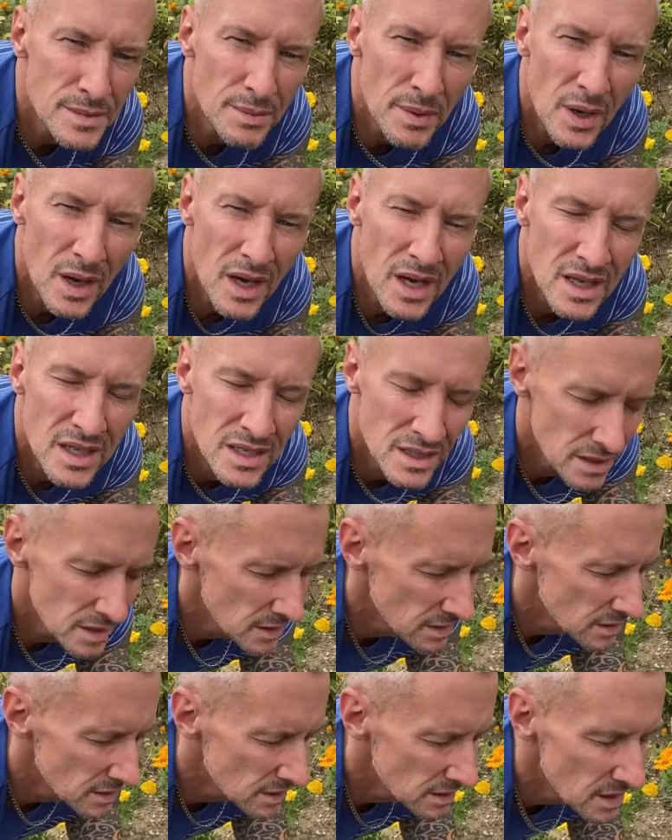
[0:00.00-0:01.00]
but
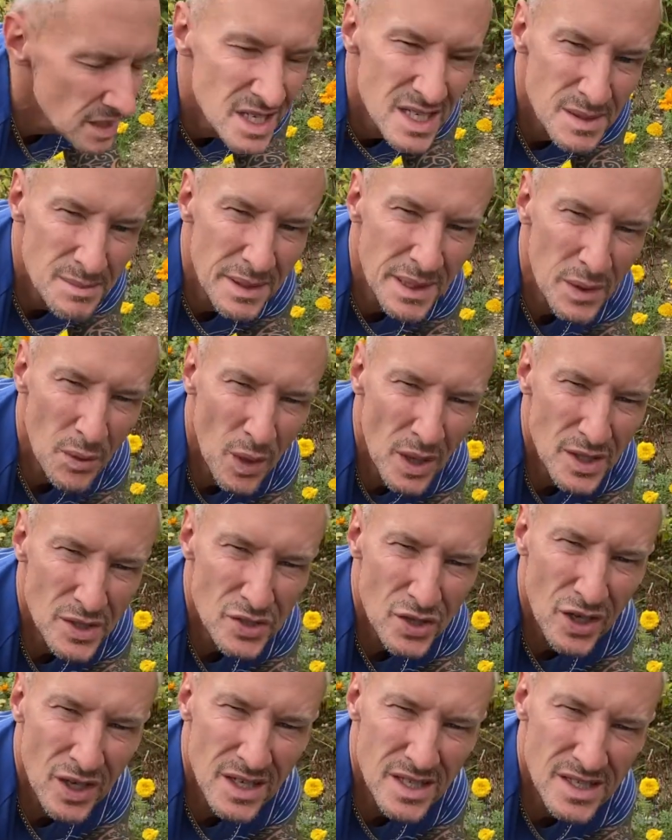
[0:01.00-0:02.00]
it's been quite
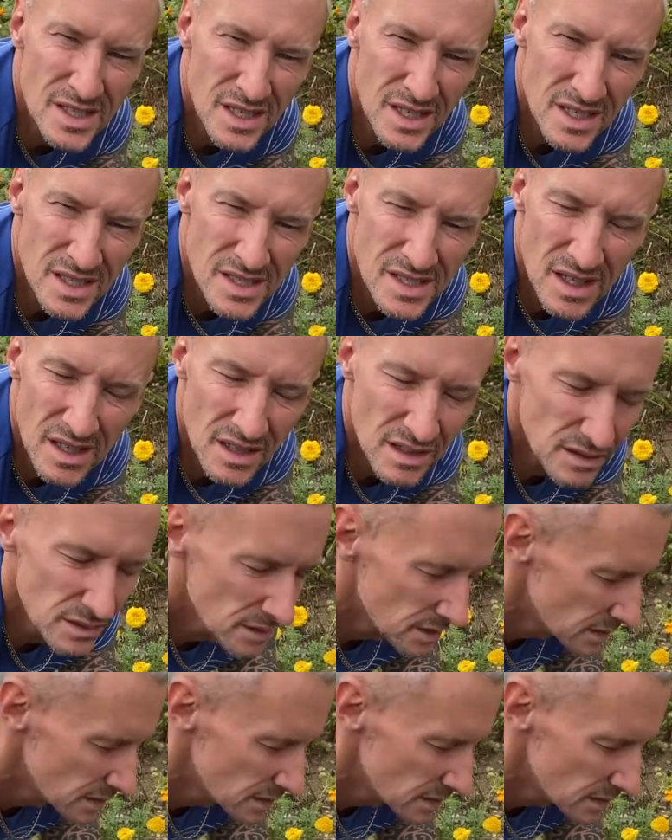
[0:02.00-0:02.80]
dry, isn't it? So